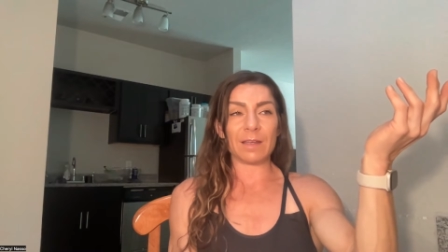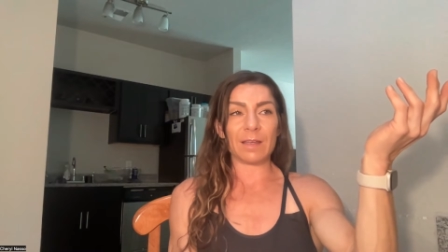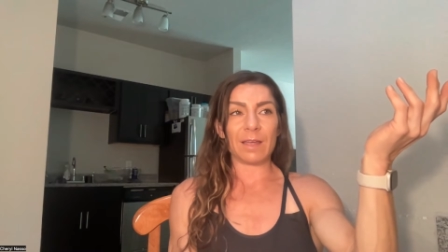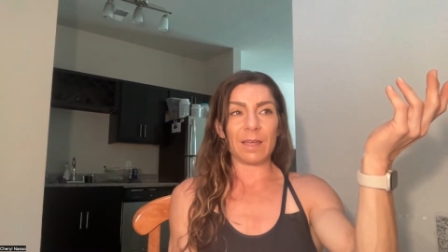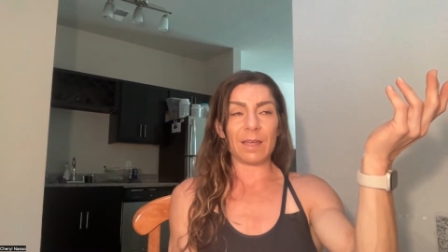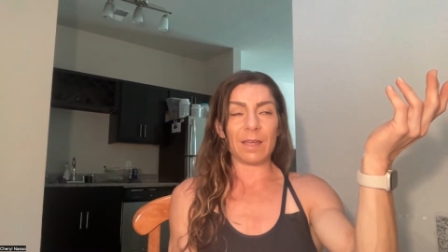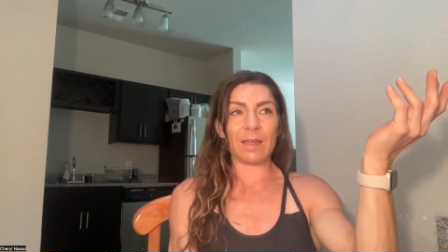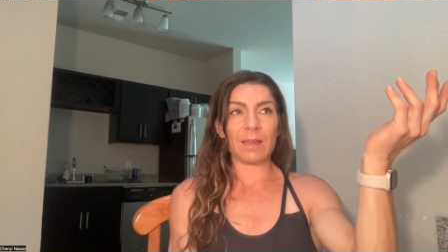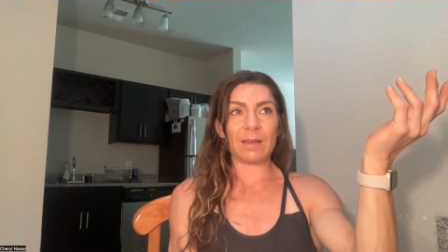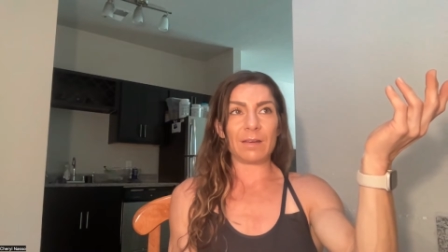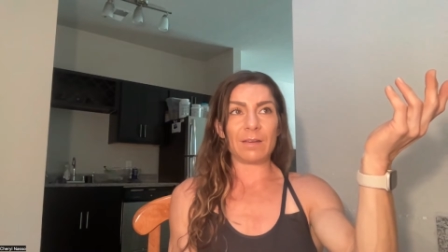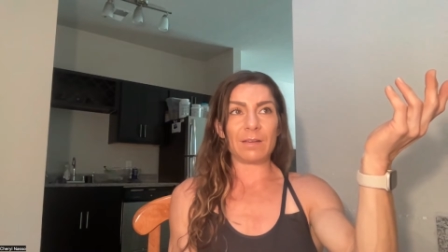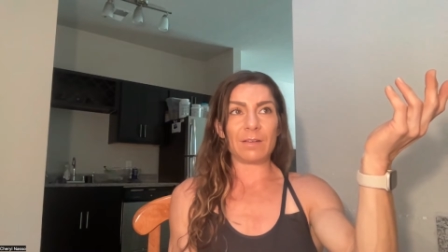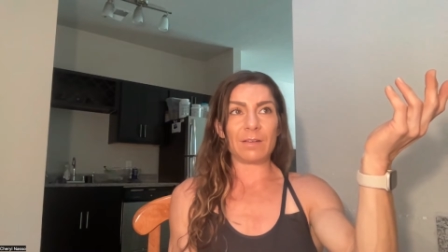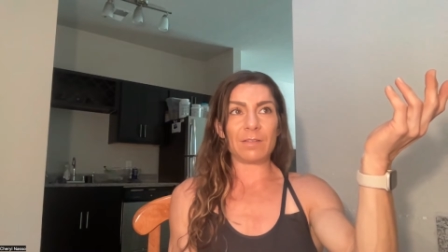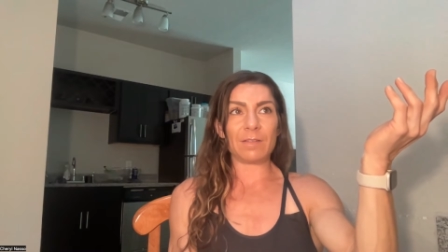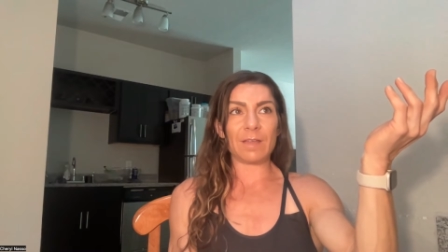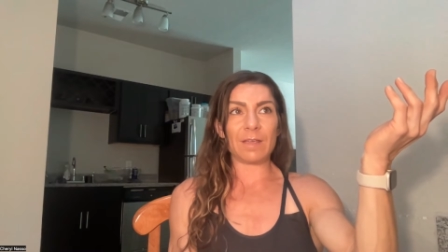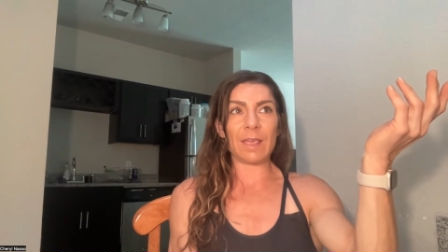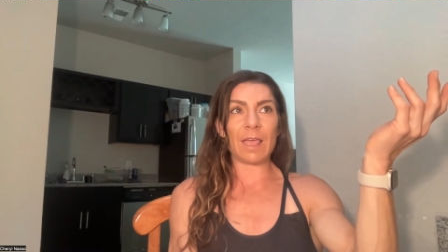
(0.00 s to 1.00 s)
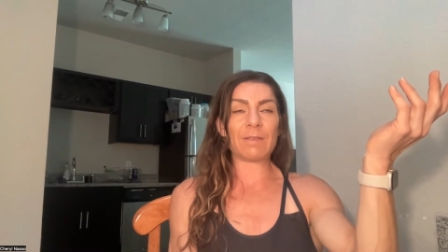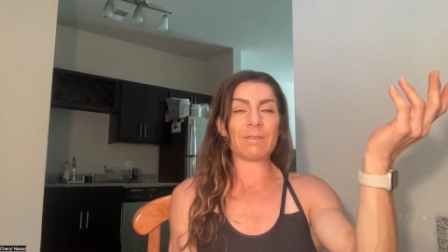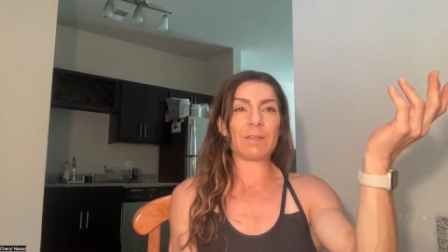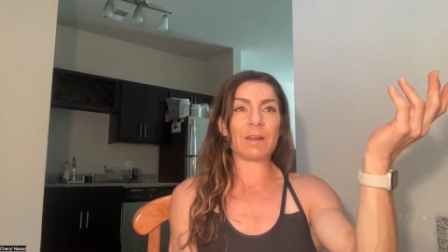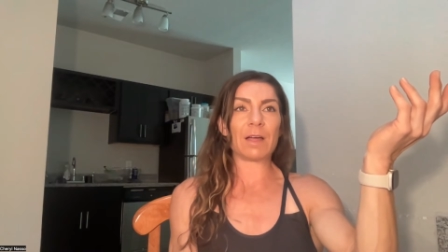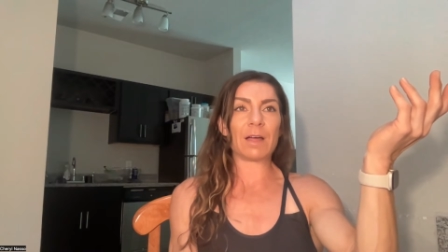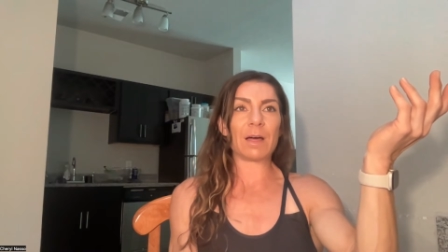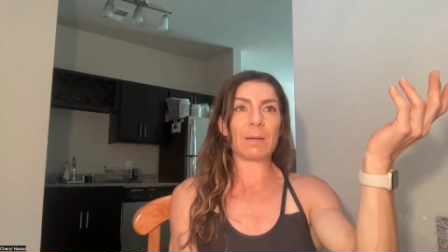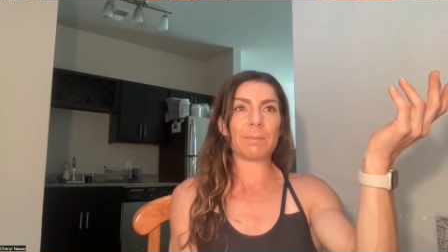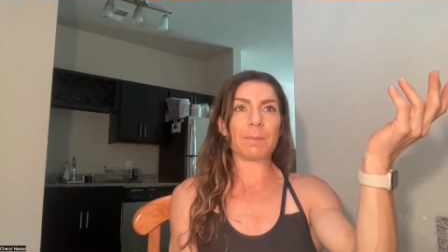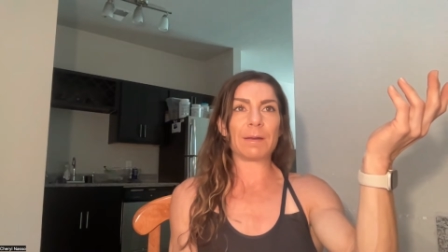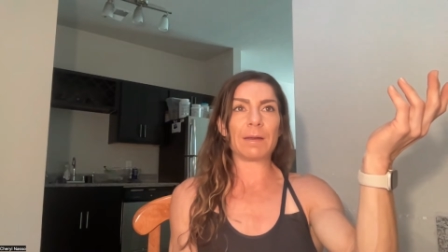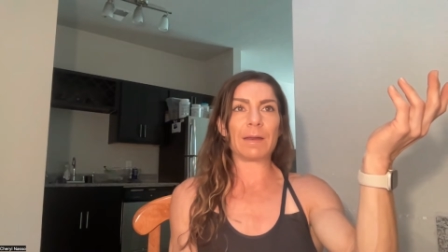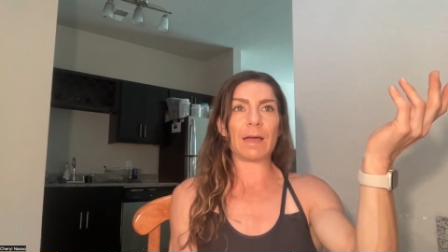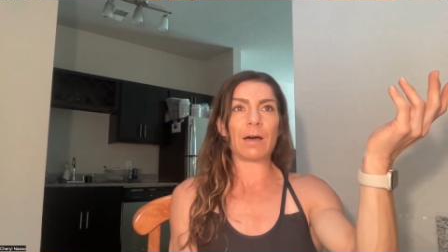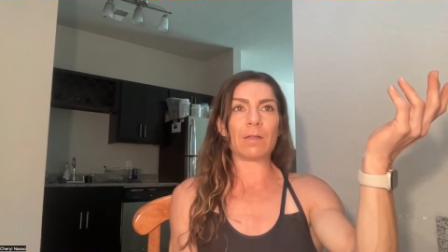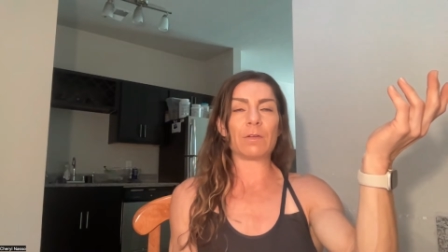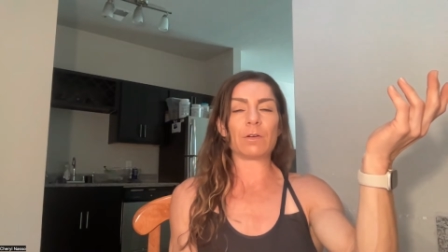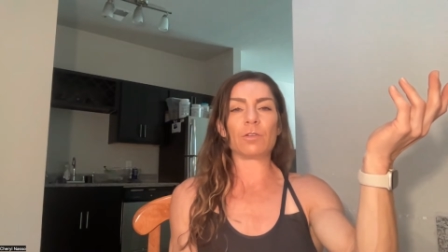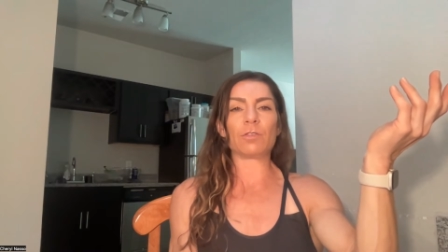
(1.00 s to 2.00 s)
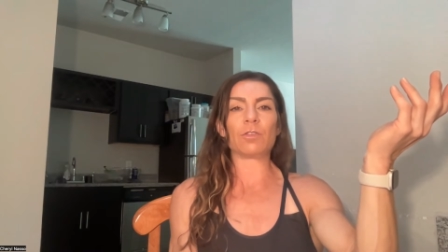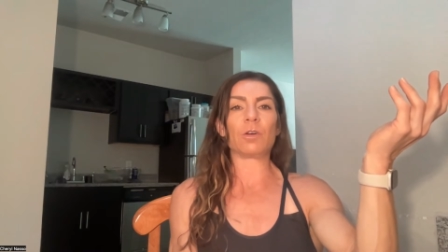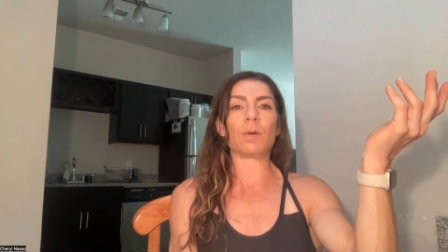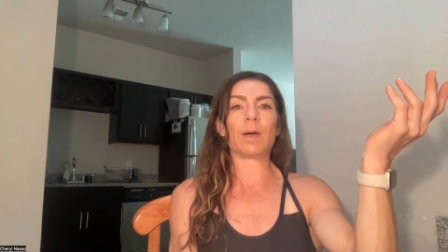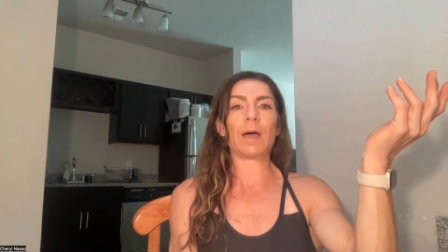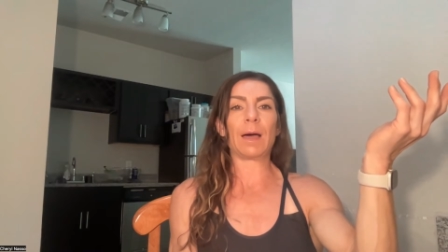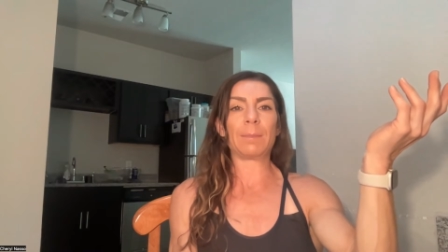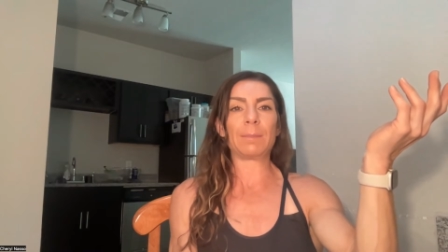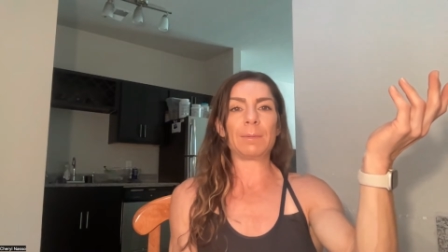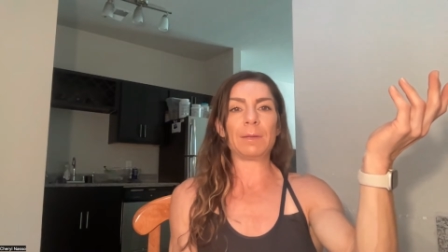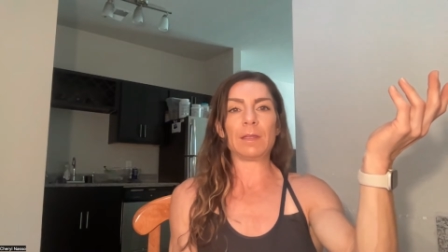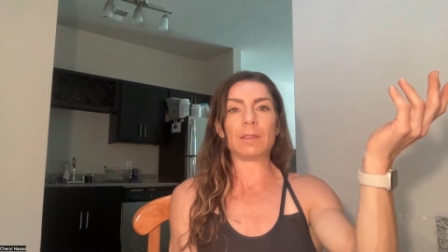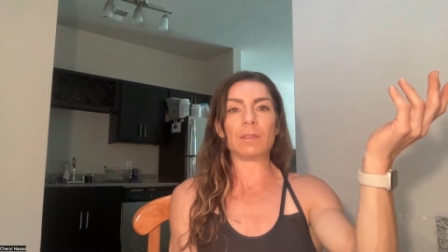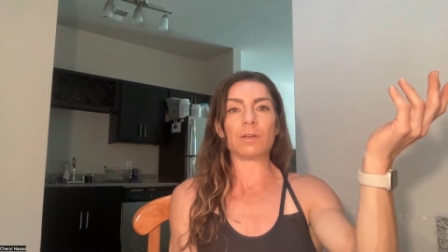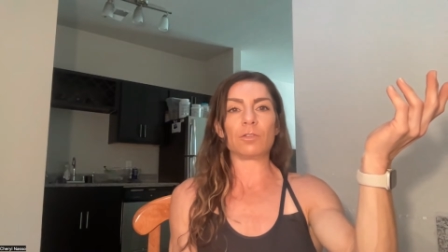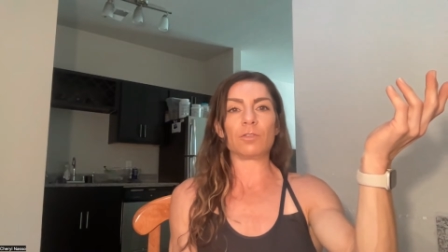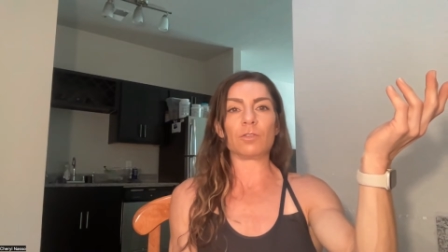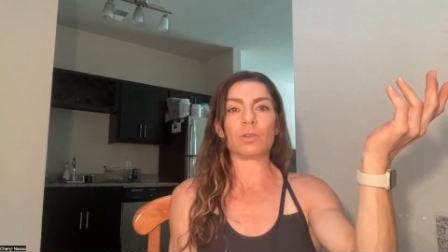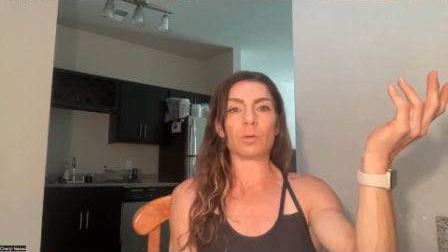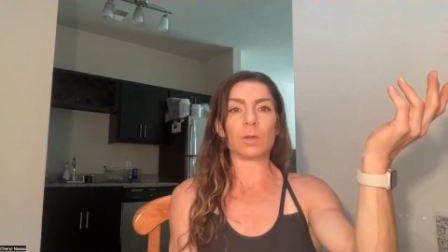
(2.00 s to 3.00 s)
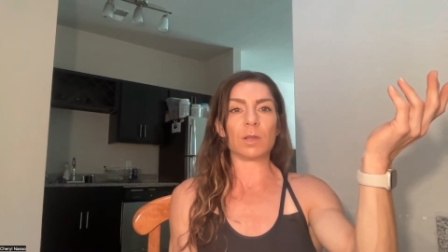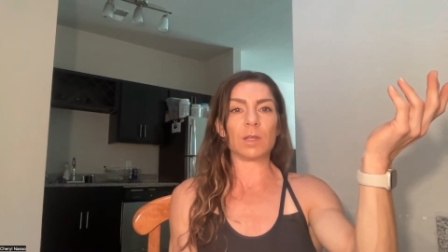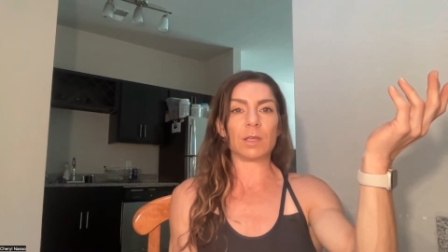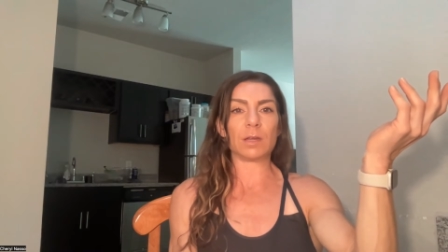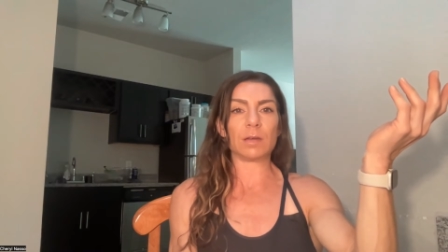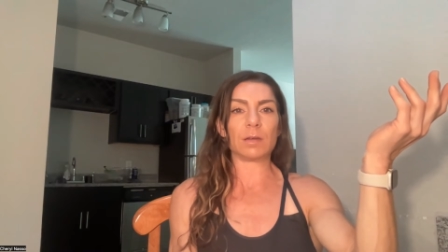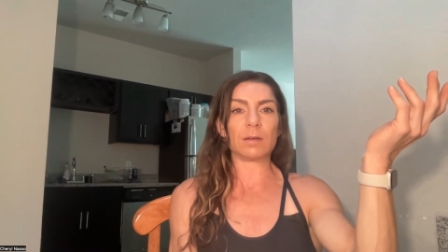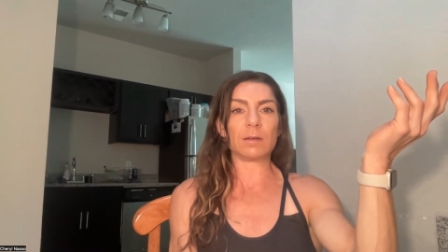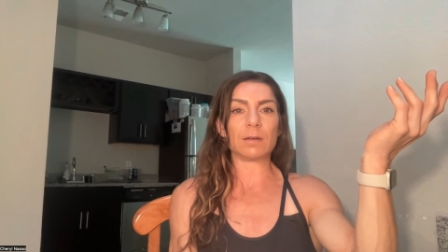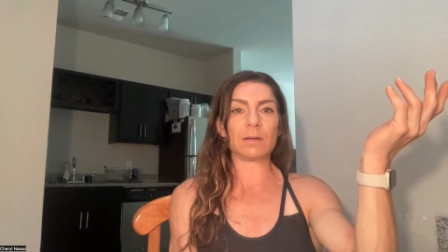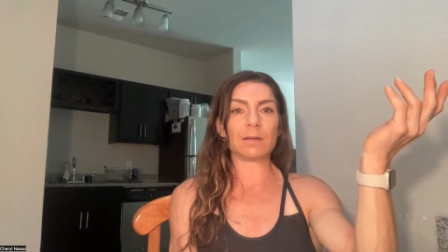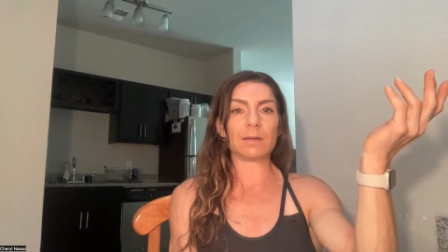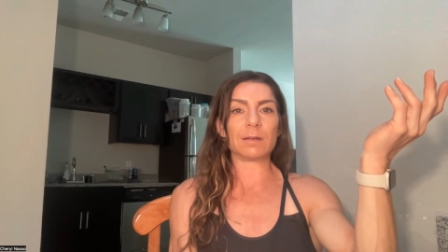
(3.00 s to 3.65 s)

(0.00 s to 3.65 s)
And they gave it up and now they're so happy and they're so lean.